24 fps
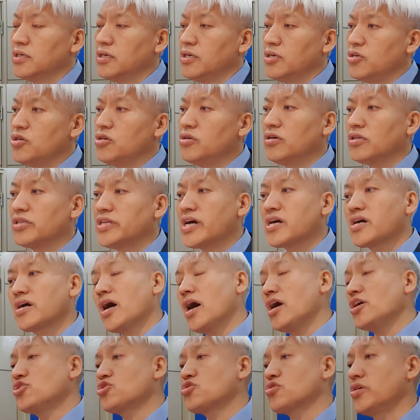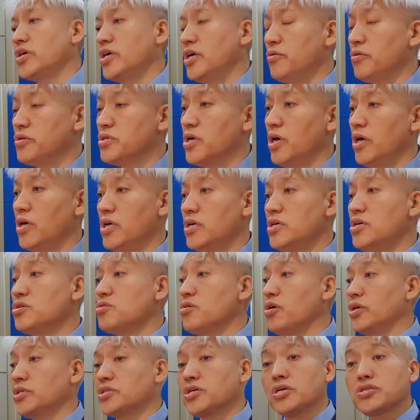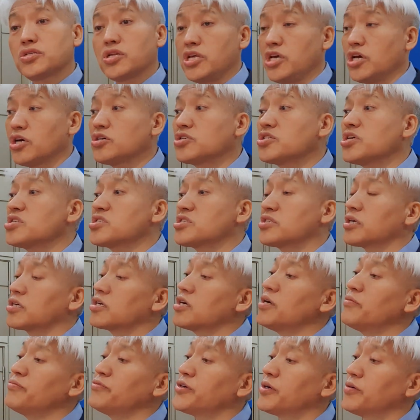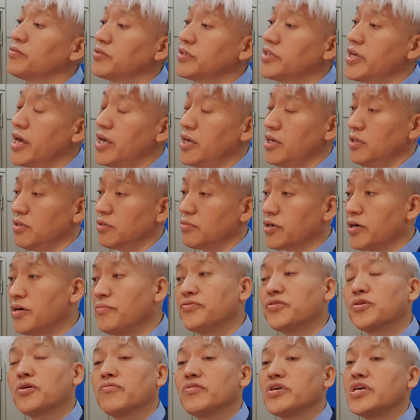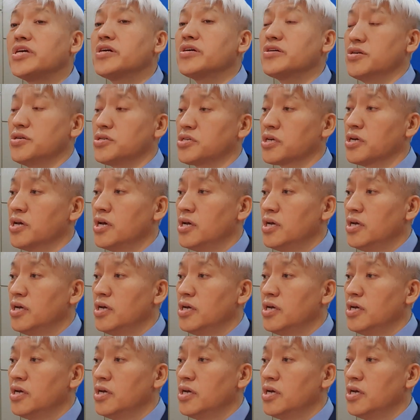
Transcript: You know, that country it just exists a couple of days, couple of years.